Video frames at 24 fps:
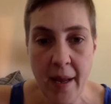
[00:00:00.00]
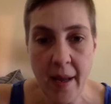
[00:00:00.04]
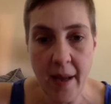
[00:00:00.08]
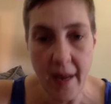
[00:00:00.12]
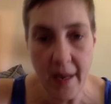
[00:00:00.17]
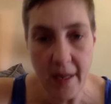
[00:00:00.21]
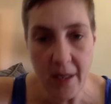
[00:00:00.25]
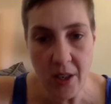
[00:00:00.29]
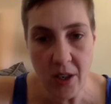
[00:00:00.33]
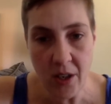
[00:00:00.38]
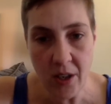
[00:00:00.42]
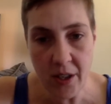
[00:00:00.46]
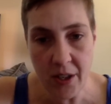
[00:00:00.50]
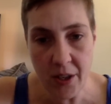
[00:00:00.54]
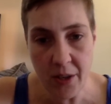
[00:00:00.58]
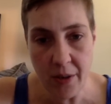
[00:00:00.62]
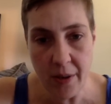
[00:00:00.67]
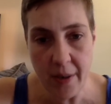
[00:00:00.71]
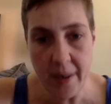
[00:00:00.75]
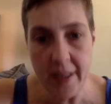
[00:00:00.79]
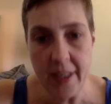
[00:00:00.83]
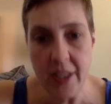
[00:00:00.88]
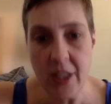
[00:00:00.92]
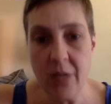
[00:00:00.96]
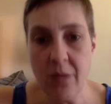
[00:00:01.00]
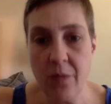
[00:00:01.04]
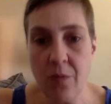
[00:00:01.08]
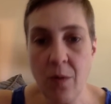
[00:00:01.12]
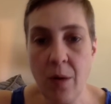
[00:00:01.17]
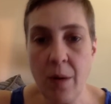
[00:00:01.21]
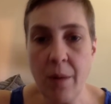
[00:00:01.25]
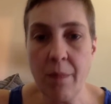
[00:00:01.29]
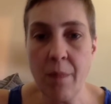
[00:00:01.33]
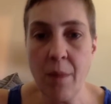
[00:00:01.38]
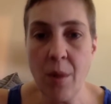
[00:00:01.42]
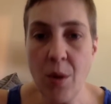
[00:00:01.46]
and contrary to
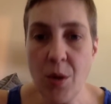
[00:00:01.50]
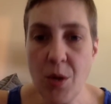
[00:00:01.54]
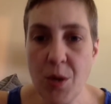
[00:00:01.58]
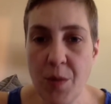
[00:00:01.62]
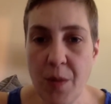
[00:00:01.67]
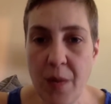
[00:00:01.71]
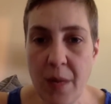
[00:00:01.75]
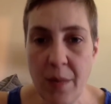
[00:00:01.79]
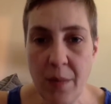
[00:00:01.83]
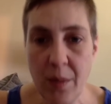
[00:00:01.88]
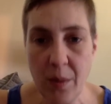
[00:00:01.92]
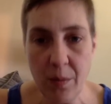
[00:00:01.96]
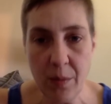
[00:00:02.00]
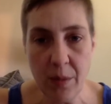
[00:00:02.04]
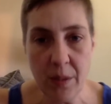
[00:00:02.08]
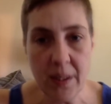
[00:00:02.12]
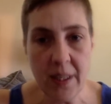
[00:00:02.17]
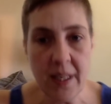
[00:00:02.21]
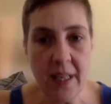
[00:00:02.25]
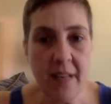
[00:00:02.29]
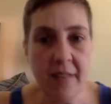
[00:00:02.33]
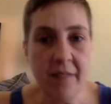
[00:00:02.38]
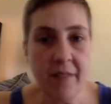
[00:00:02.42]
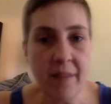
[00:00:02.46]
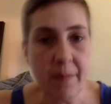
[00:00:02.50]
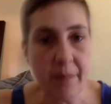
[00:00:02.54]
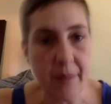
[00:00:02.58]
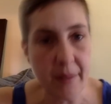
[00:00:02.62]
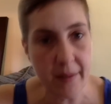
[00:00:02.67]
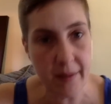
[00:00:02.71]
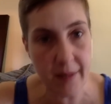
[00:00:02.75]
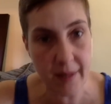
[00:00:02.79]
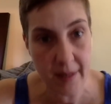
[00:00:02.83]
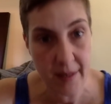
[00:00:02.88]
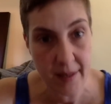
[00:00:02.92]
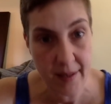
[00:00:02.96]
what most people believe
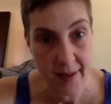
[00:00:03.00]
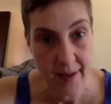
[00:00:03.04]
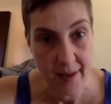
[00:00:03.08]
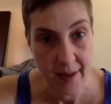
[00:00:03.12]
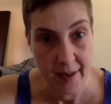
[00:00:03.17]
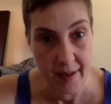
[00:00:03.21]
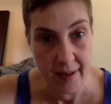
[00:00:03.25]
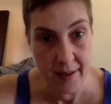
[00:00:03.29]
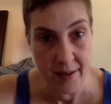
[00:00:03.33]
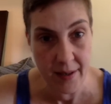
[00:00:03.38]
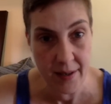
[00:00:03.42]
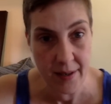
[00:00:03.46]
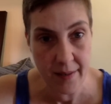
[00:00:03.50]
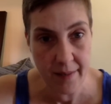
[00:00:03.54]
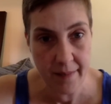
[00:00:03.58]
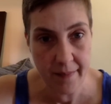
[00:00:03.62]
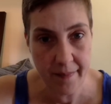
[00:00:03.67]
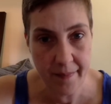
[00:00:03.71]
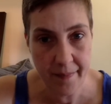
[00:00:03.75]
about this case,